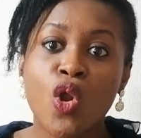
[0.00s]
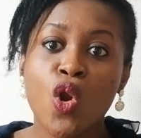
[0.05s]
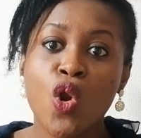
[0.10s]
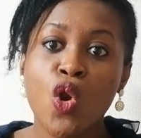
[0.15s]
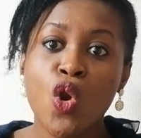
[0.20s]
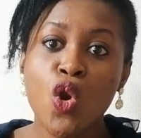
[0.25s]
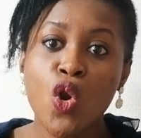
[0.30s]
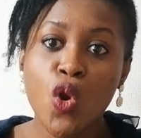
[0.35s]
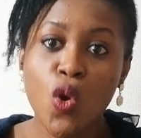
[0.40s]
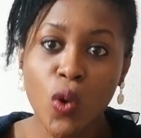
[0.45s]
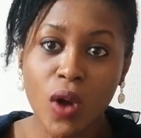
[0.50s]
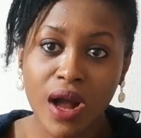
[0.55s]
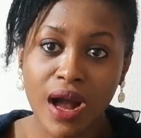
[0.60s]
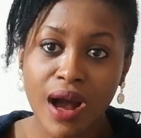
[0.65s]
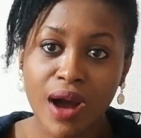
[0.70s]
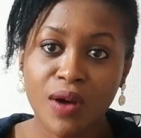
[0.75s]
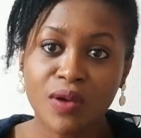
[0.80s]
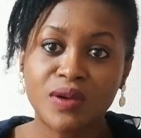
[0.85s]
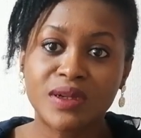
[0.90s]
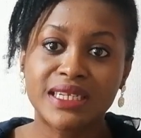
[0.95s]

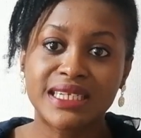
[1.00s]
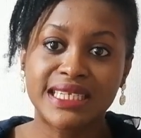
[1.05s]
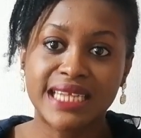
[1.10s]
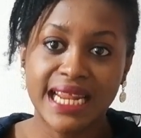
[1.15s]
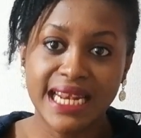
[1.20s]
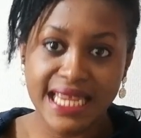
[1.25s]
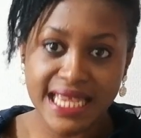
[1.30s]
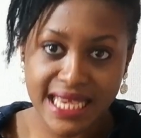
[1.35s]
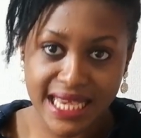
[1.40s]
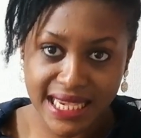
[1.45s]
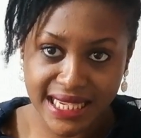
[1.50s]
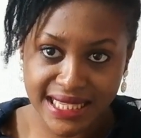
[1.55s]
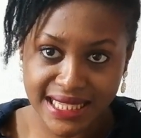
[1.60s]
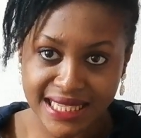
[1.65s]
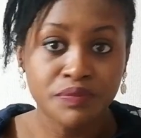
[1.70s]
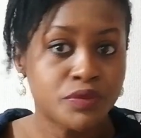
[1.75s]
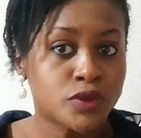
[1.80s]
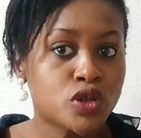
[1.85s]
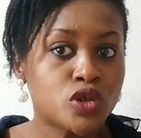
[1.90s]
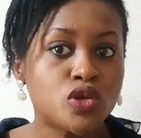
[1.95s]
local delicacy.
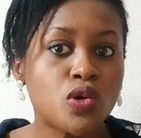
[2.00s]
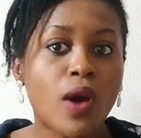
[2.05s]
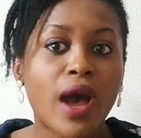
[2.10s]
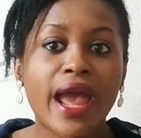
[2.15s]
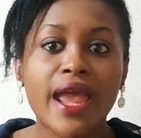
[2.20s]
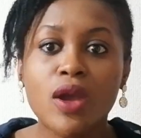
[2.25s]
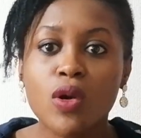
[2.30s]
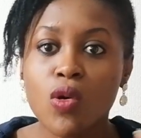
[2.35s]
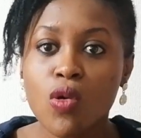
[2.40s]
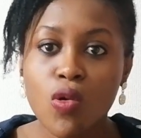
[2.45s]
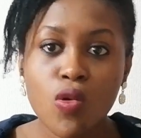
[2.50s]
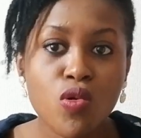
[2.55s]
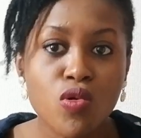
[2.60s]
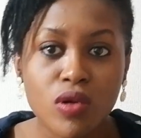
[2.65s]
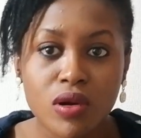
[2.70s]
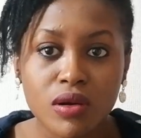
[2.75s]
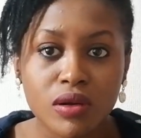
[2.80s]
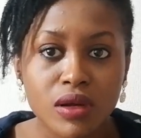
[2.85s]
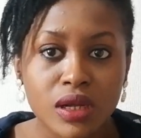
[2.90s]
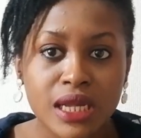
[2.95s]
So I cook.